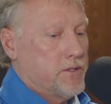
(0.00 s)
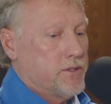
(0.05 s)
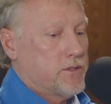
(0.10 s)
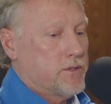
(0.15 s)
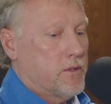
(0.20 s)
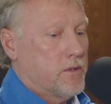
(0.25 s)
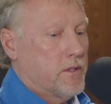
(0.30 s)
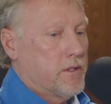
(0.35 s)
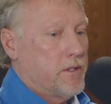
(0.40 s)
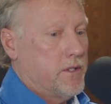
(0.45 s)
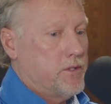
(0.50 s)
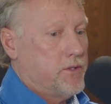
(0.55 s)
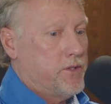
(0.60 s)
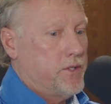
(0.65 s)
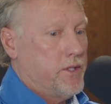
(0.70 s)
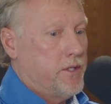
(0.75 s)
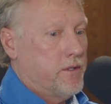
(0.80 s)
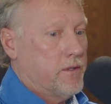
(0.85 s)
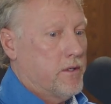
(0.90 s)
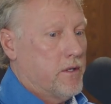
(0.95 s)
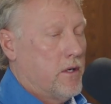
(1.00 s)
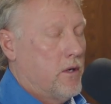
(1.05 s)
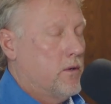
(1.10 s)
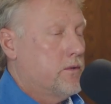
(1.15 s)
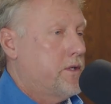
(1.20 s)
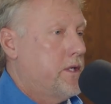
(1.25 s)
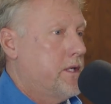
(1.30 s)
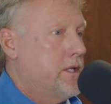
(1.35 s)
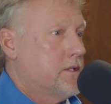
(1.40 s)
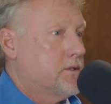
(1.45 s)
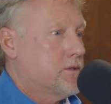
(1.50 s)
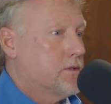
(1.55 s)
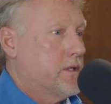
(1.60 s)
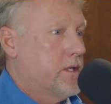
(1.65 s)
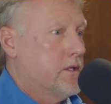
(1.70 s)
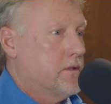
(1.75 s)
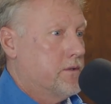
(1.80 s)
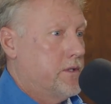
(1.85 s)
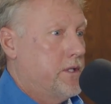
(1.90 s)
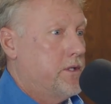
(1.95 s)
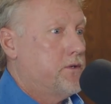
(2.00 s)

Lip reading: just started this year. All tickets are now